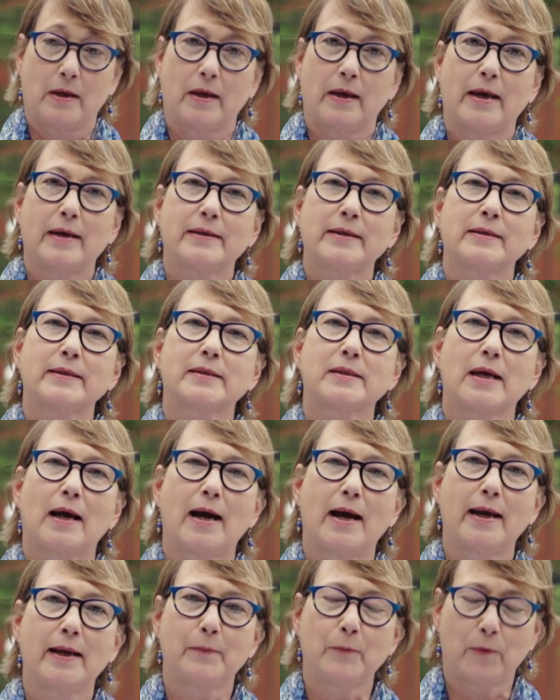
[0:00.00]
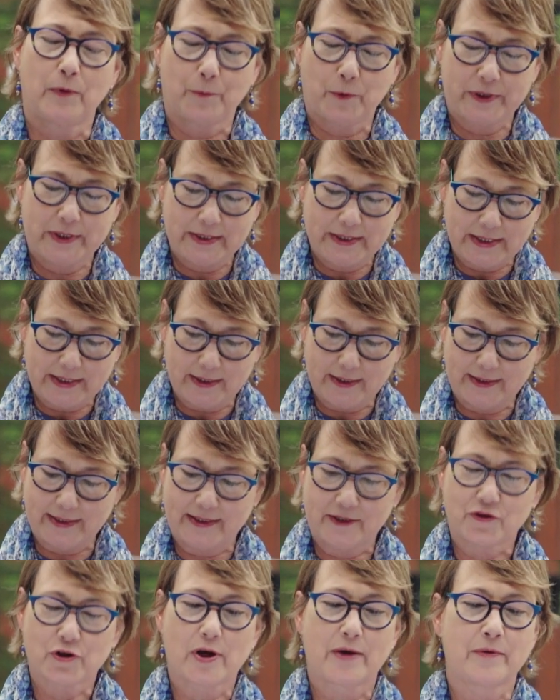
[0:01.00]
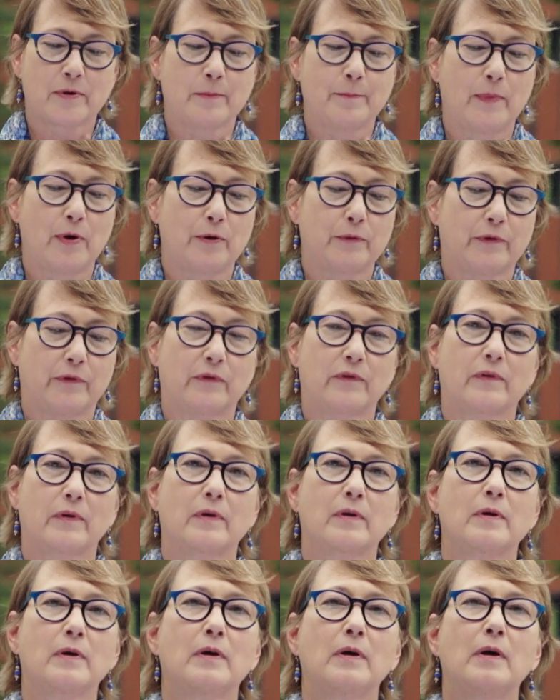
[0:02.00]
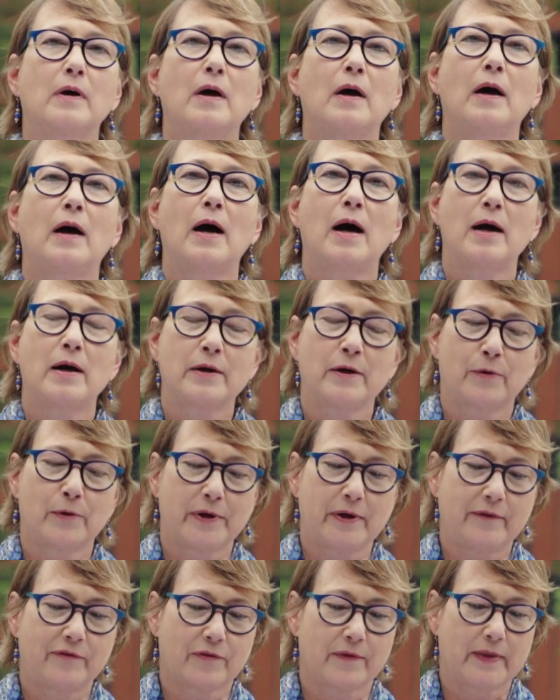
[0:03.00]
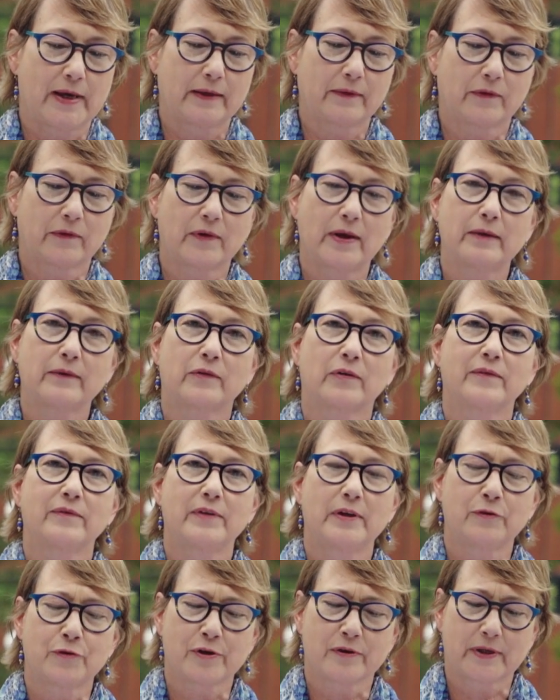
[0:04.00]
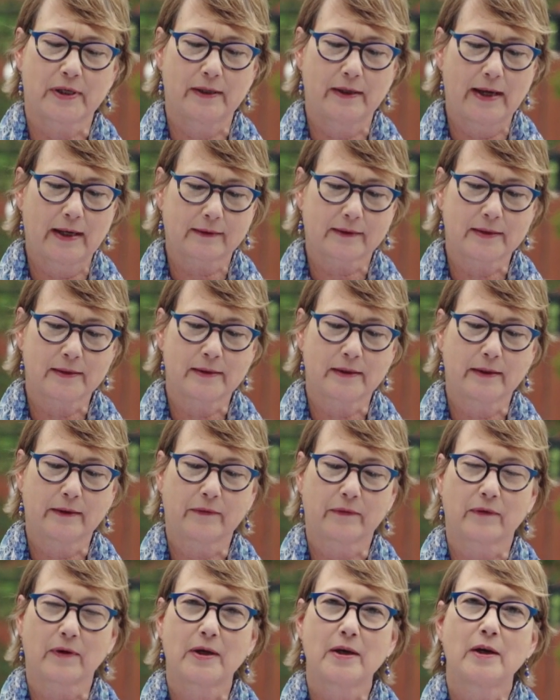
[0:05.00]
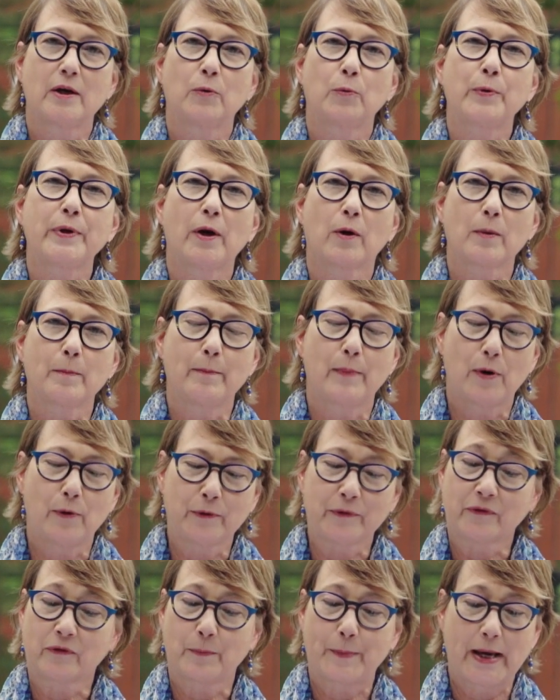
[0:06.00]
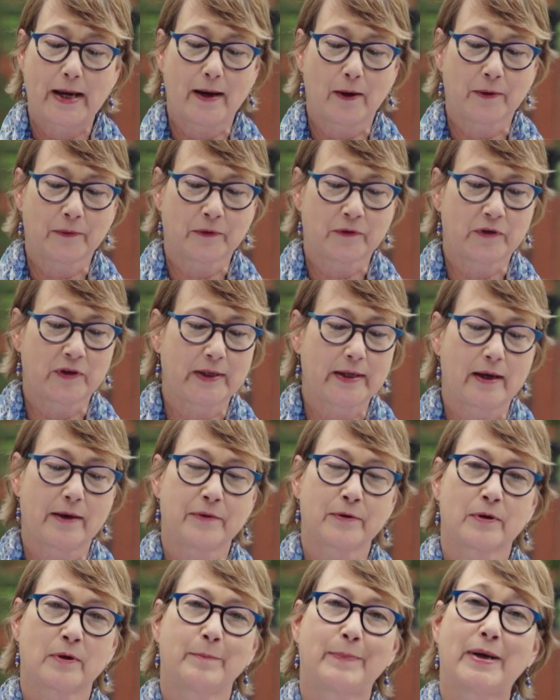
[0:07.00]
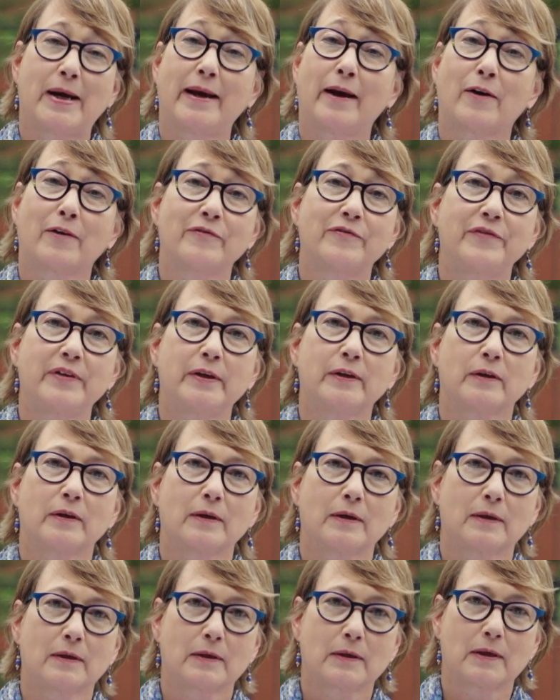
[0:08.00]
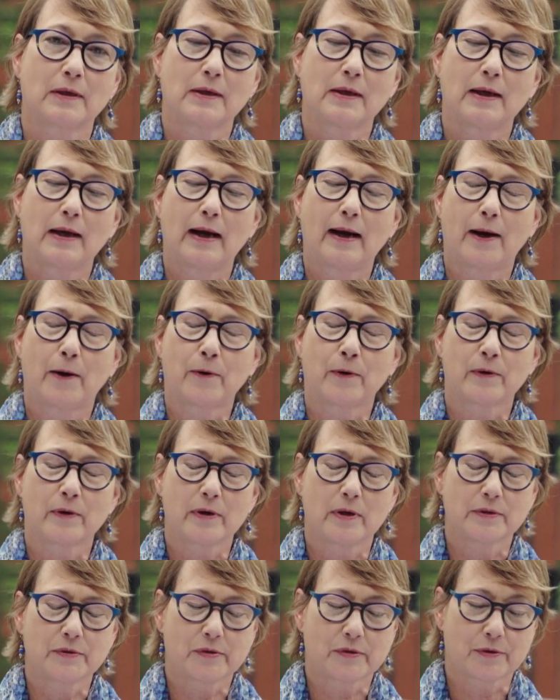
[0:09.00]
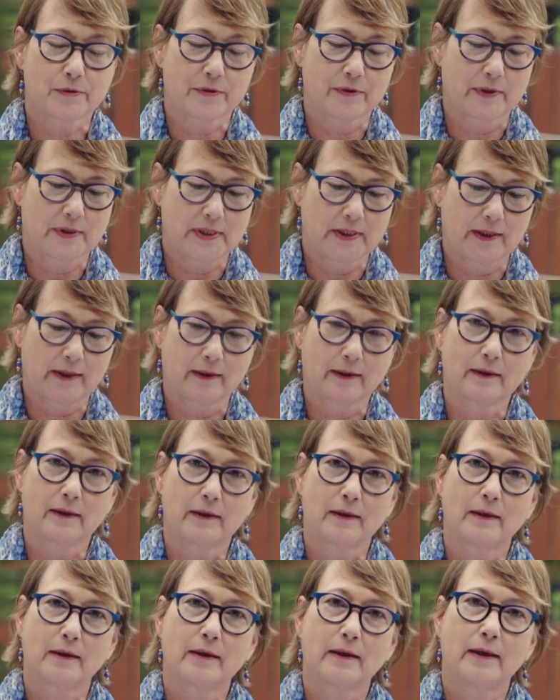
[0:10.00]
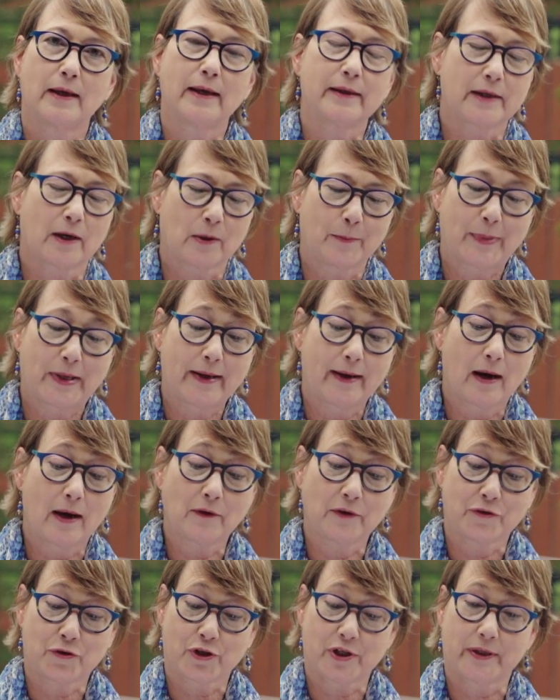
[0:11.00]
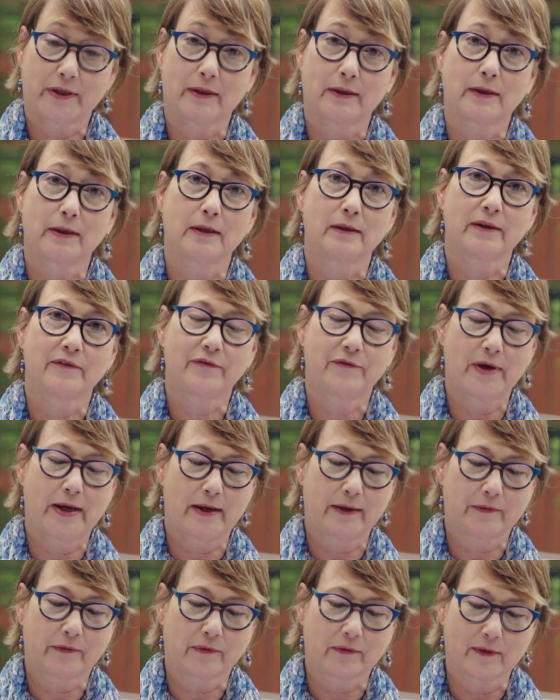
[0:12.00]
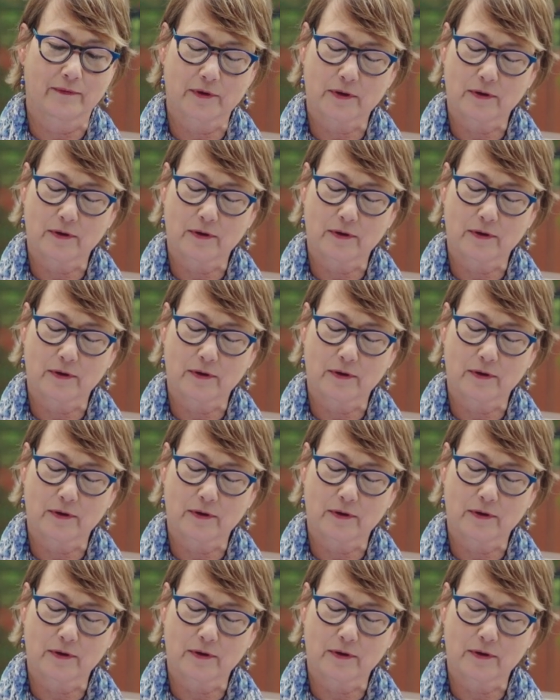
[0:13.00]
And at a time when we need each other most, hungry for that sense of interconnectedness, we are most bound together by our fear, our uncertainty, and our biology in the face of a